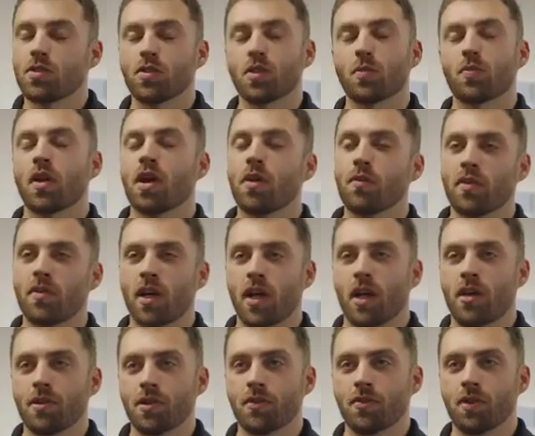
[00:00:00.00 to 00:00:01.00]
So the problem for
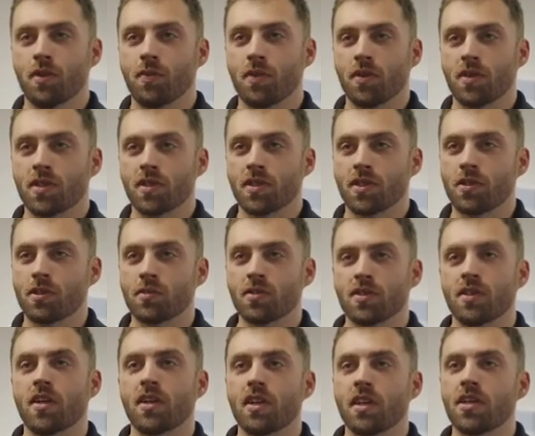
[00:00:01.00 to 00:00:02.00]
college football is that there
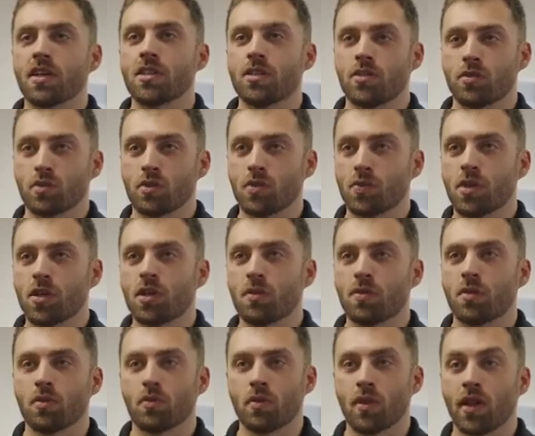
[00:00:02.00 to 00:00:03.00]
was not an easily
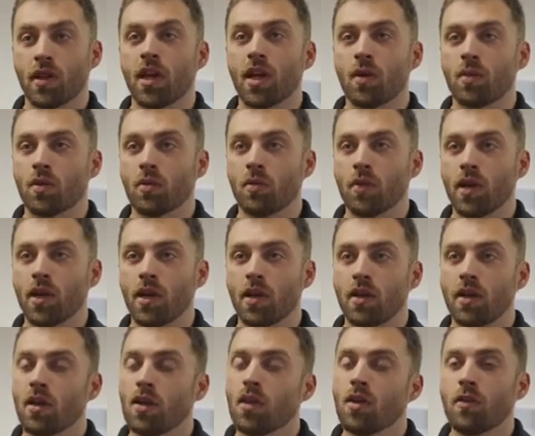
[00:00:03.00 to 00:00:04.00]
repeatable and reliable
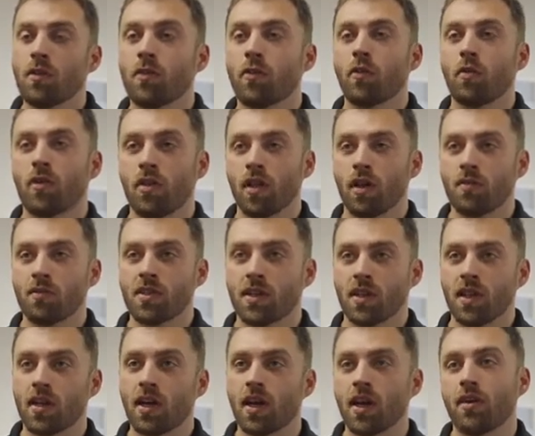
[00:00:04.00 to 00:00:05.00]
way for them to
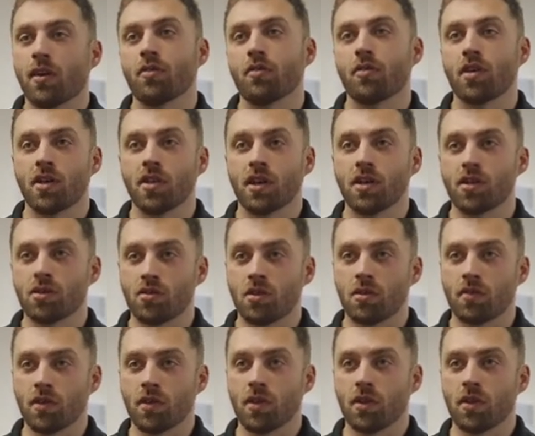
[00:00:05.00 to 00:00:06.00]
get heavily
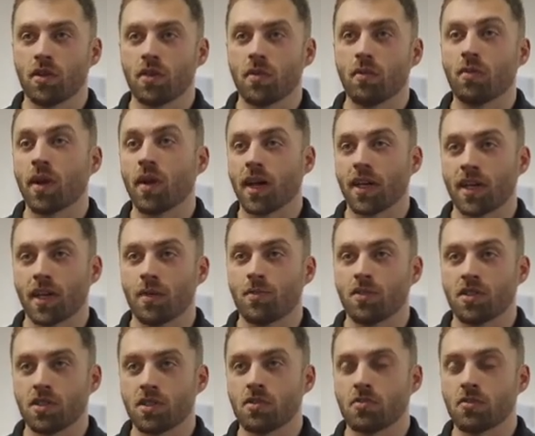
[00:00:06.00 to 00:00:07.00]
data-driven body
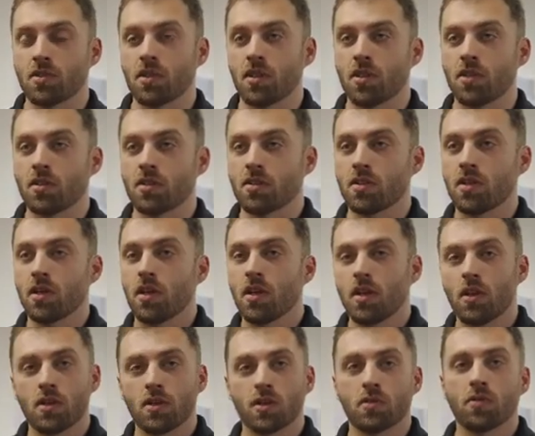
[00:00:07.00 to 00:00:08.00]
composition results.
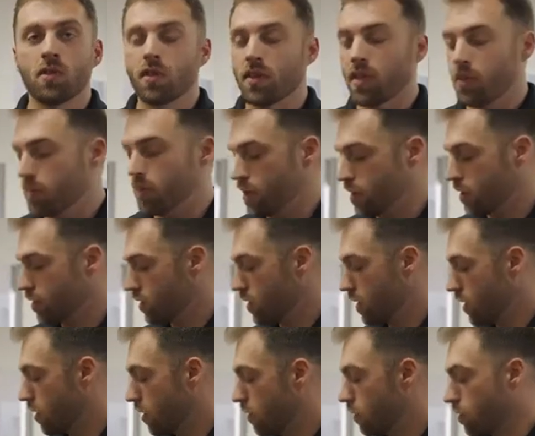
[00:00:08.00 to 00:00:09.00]
So with that being
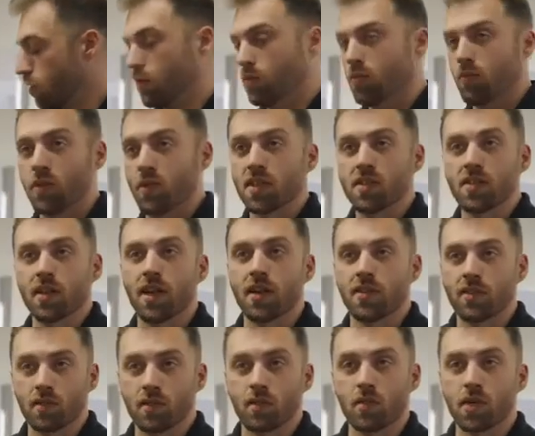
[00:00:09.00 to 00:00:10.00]
said, we
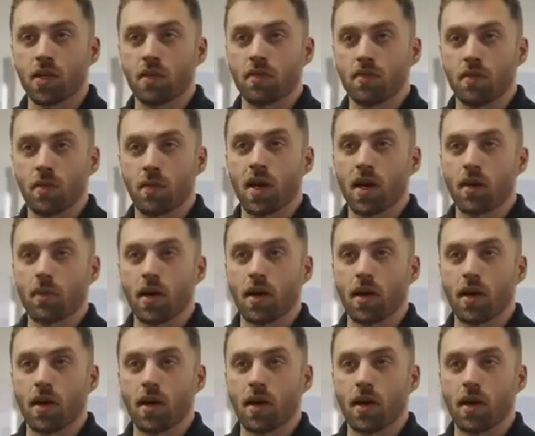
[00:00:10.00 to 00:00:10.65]
decided to create the BOD